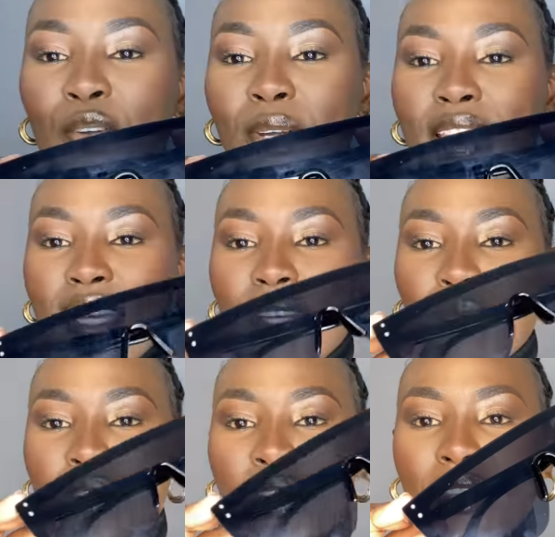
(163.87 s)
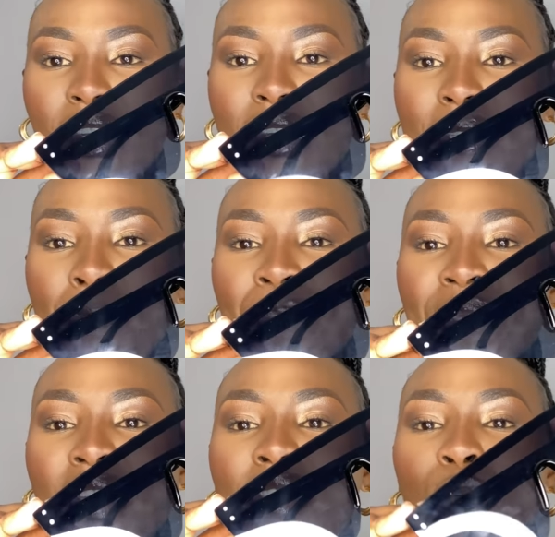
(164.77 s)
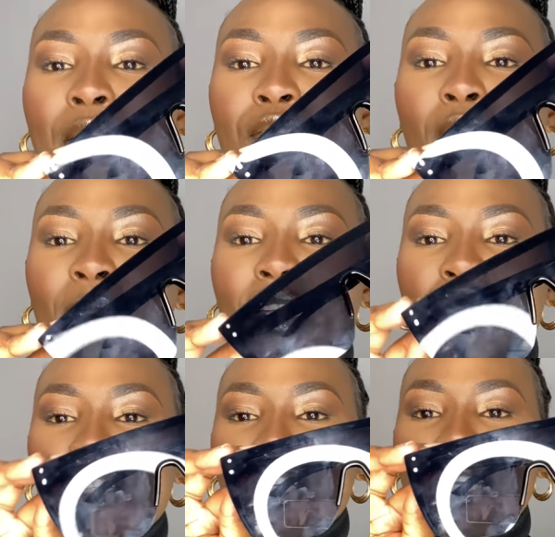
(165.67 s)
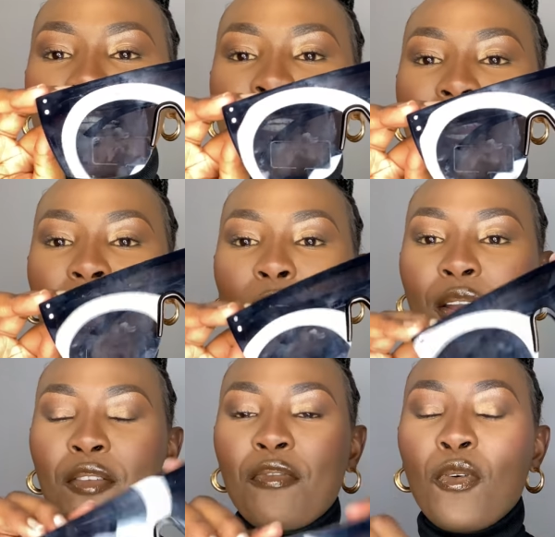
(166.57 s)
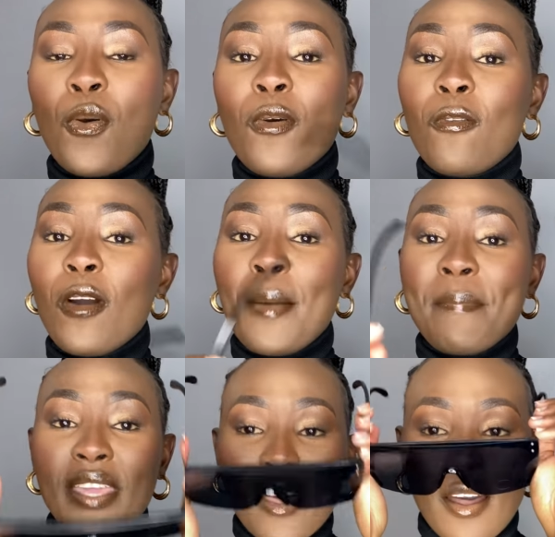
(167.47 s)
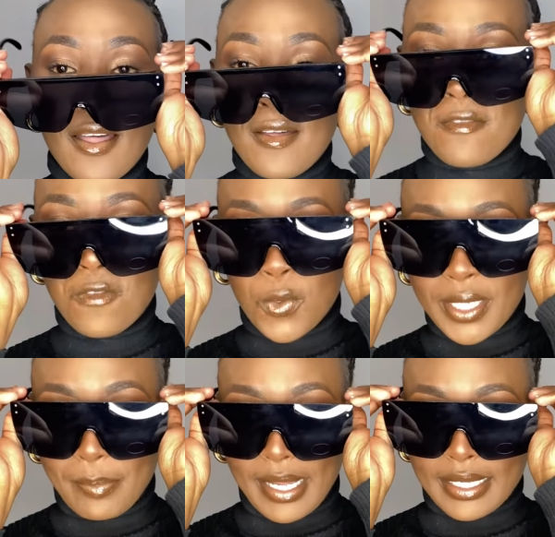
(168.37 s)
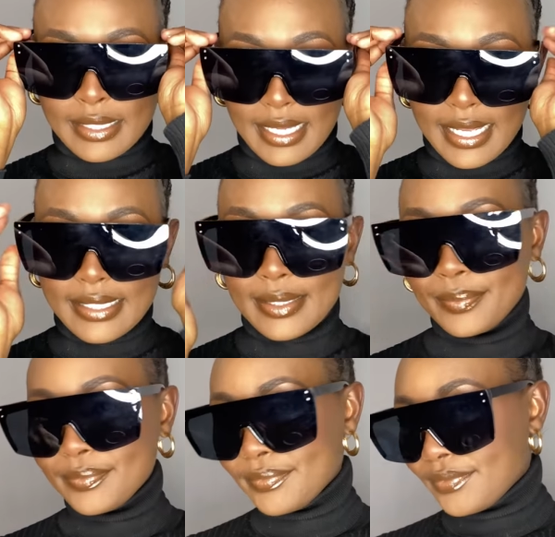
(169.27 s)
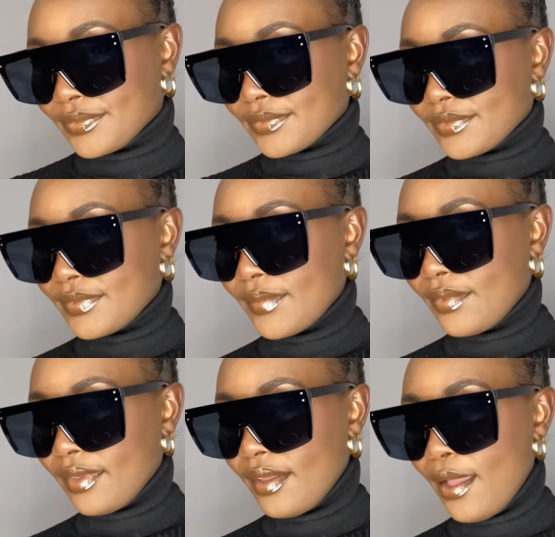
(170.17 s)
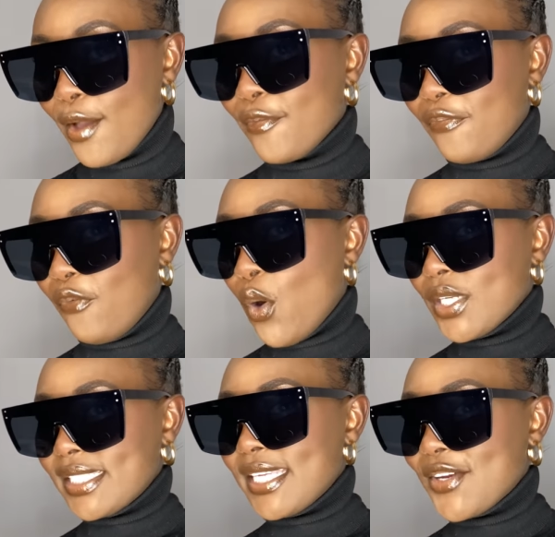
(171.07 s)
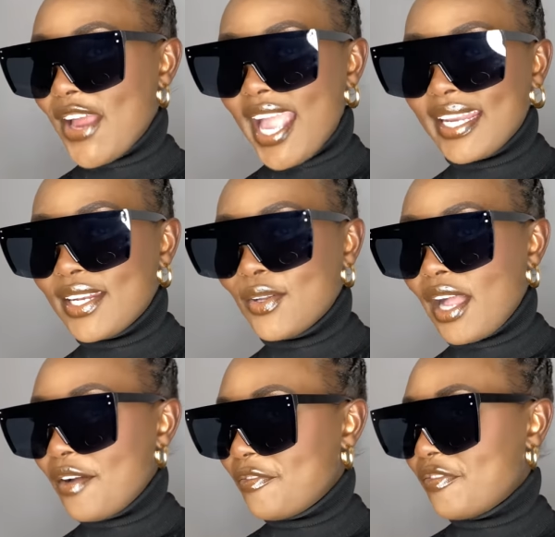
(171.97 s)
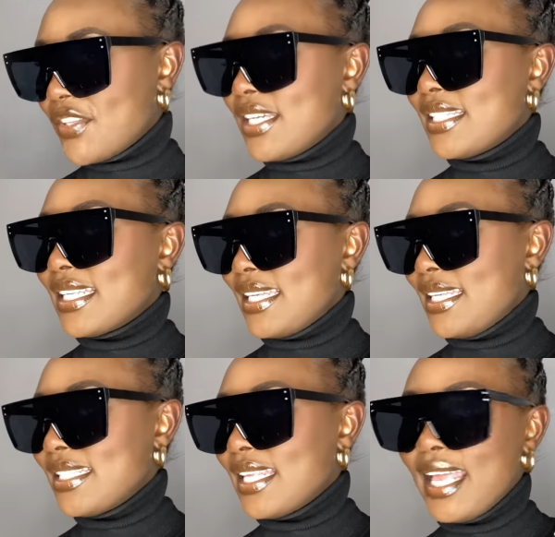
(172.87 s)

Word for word: do I get it without the lighting this one is from the Jet and I got it for a mere 40 bucks guys 40 rand and look how fierce it is